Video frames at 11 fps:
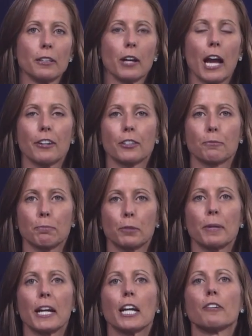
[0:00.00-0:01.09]
We had to
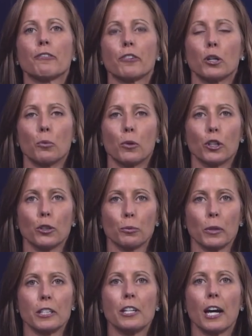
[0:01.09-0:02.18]
prepare for a world
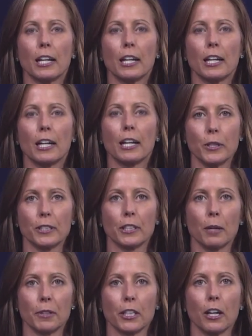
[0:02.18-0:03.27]
where none of our employees could
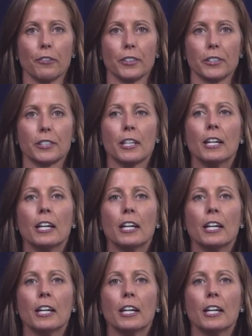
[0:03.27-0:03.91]
come to the office,